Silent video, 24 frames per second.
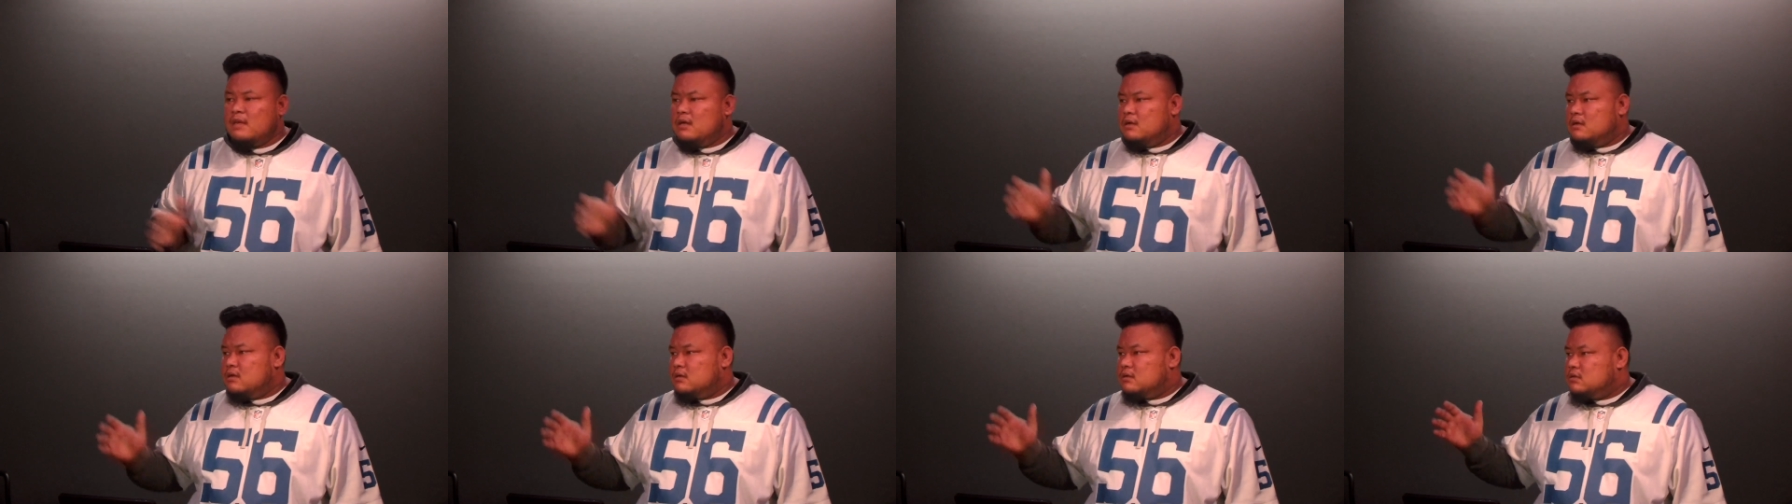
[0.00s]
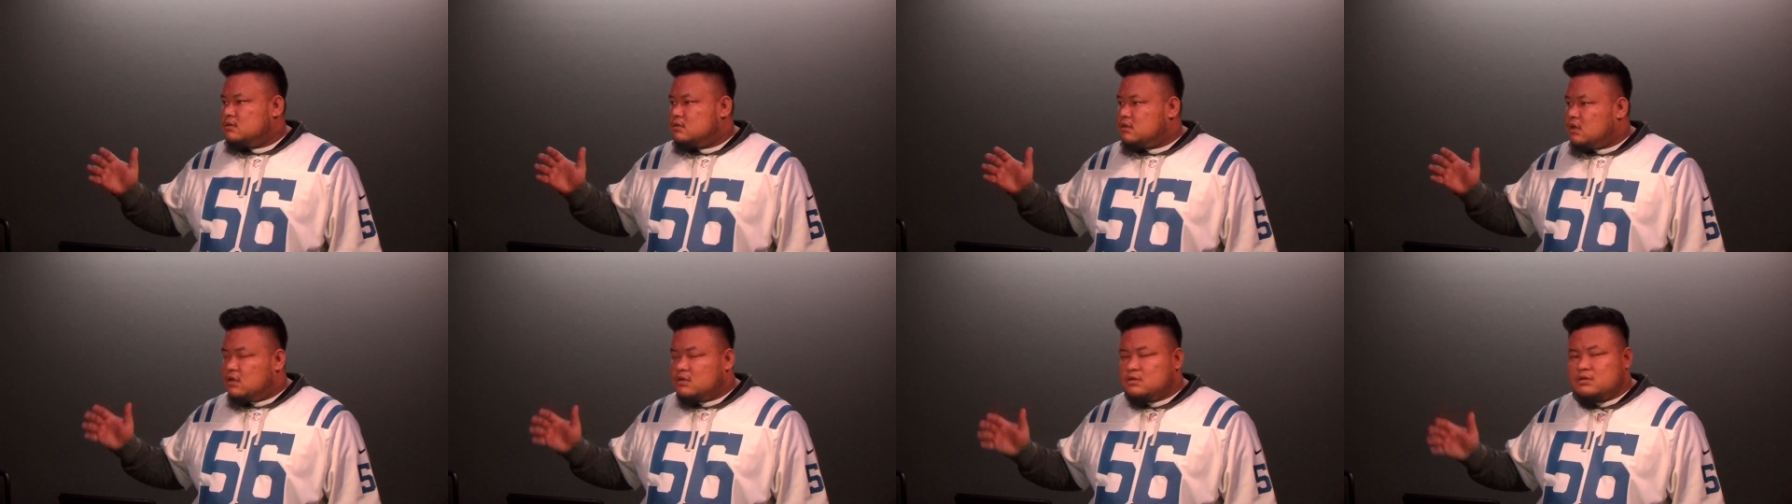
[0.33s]

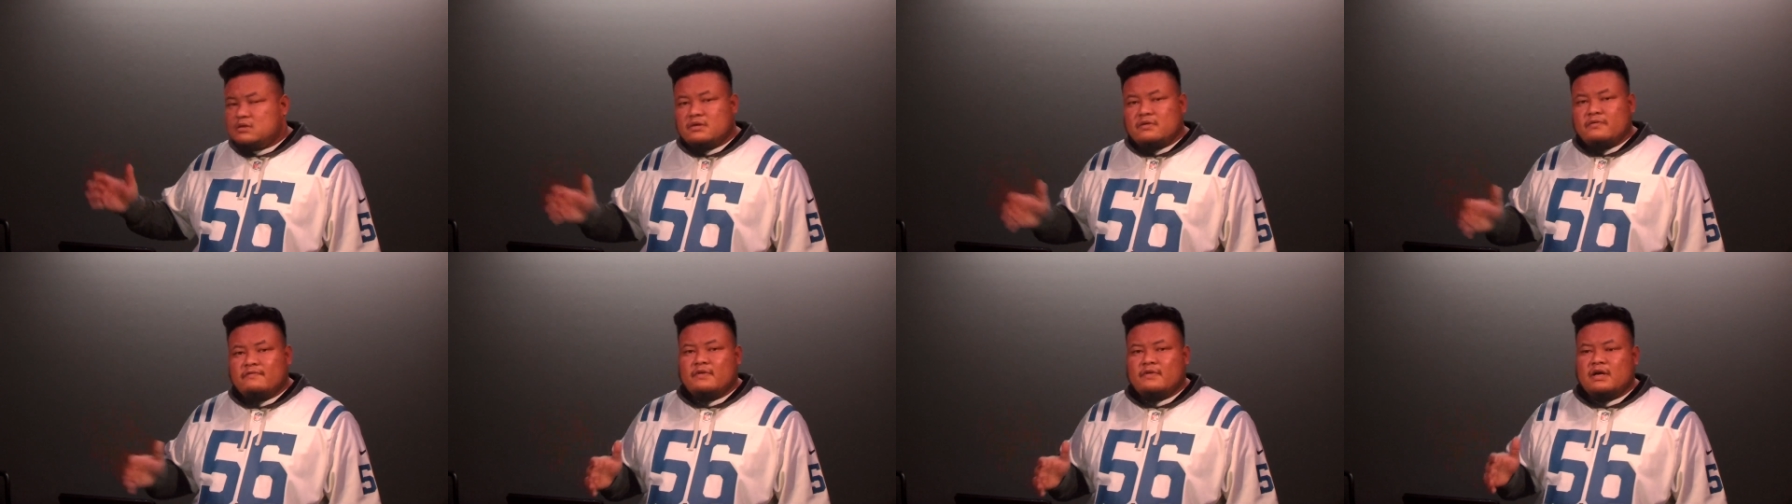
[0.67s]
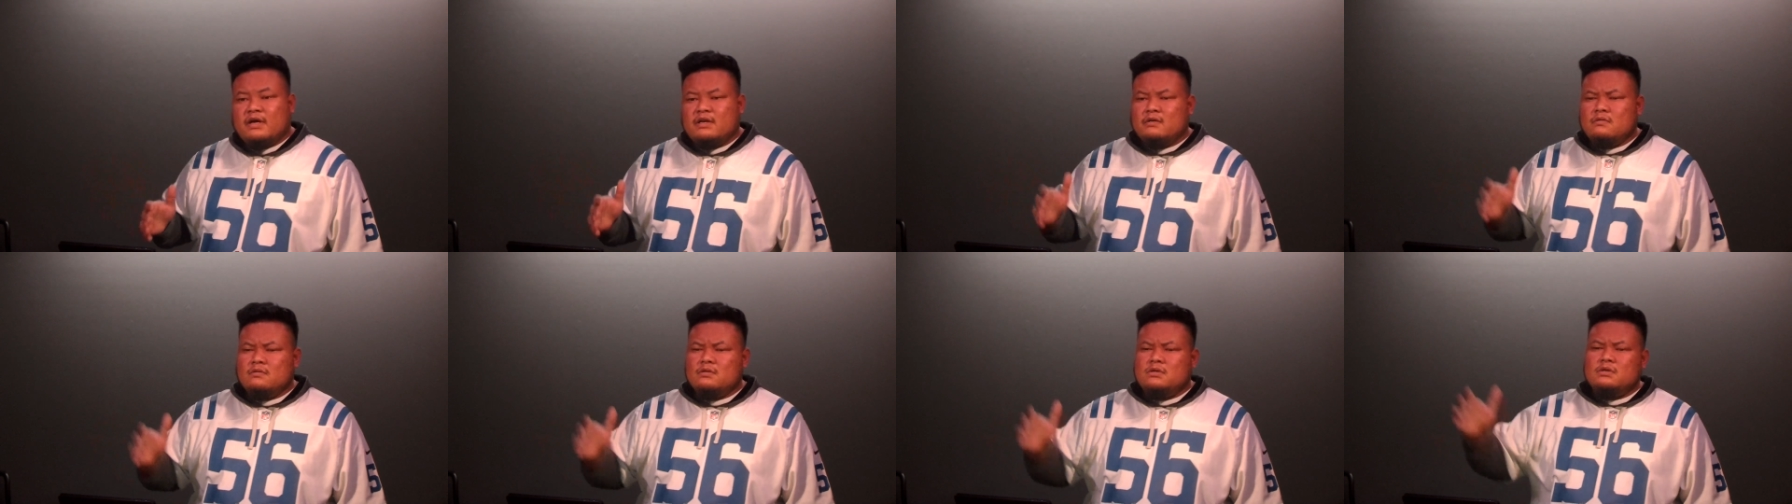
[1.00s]
start to invite
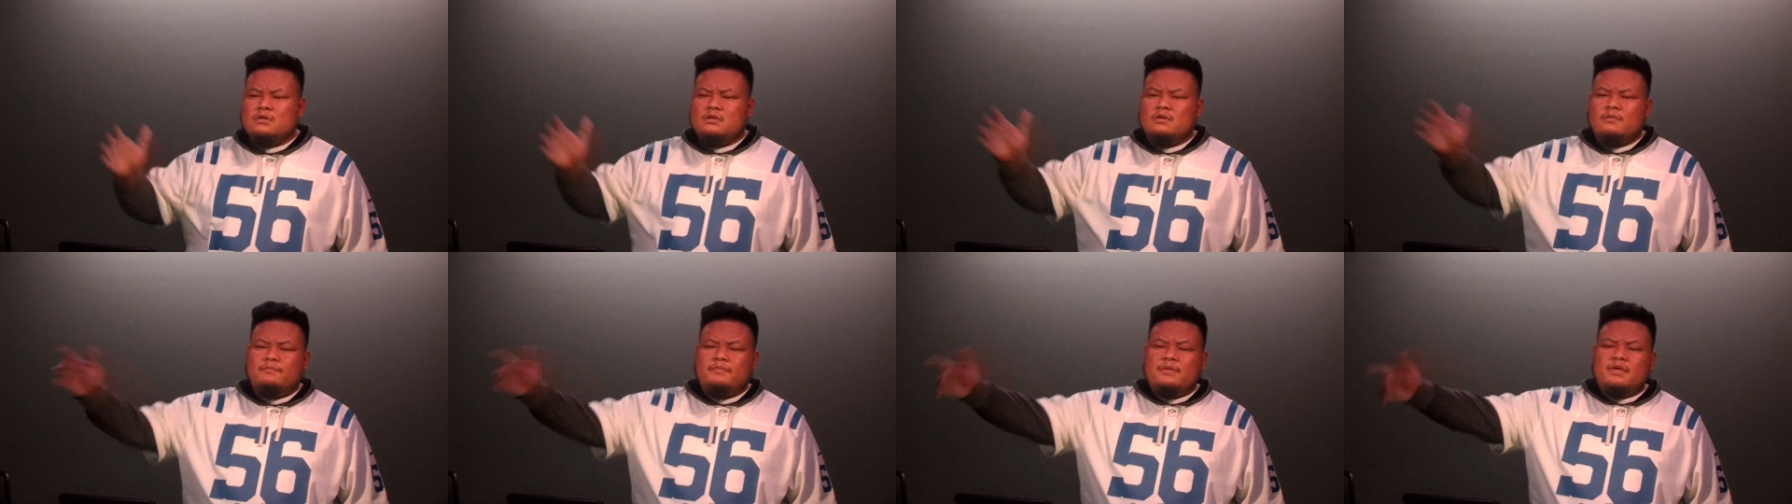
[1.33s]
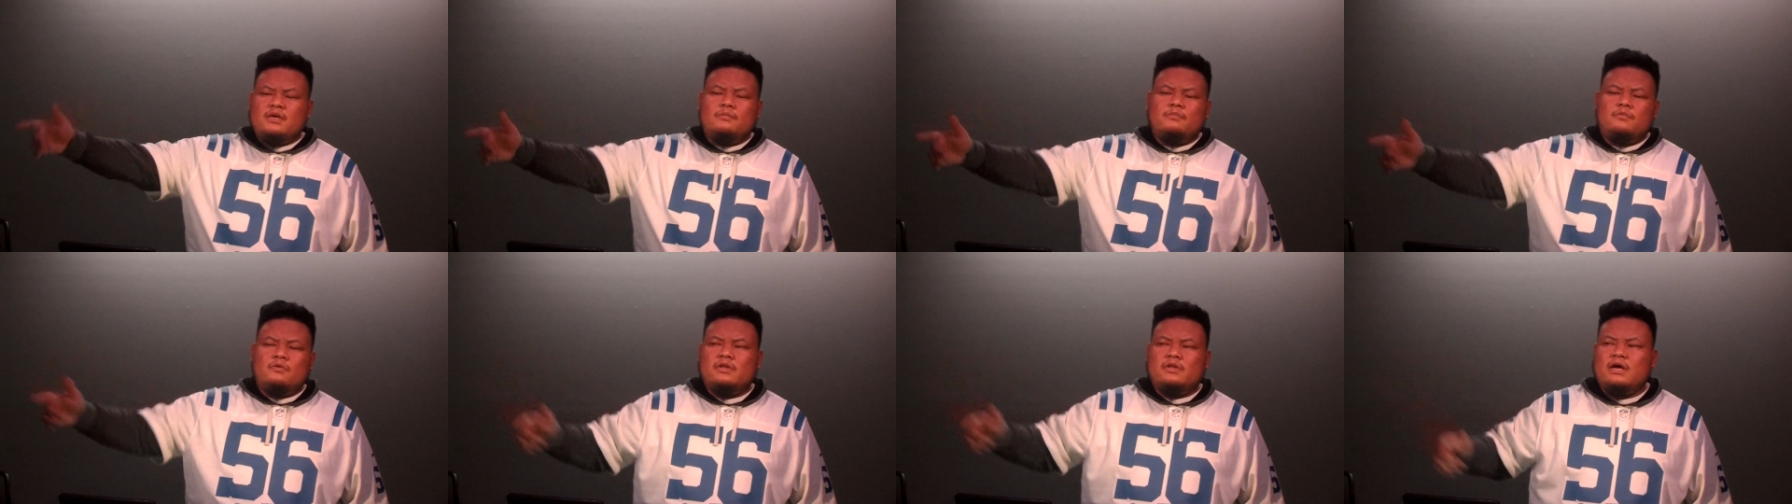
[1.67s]
into the
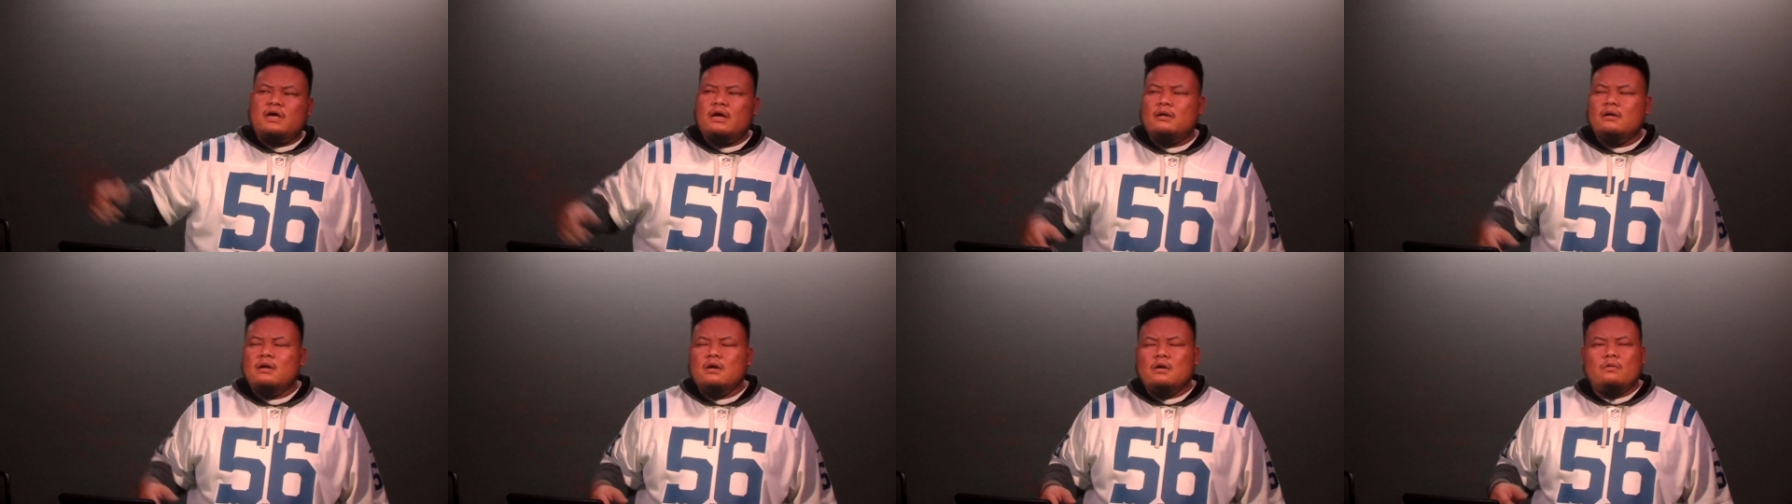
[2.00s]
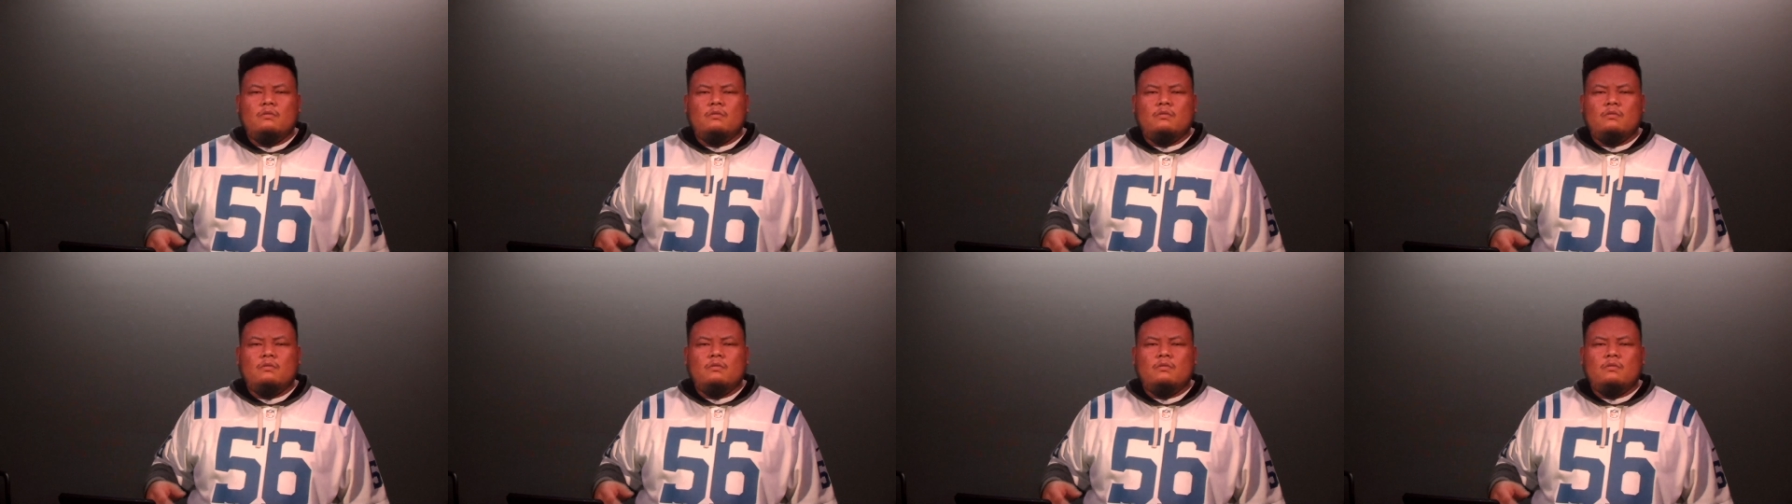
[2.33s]
people that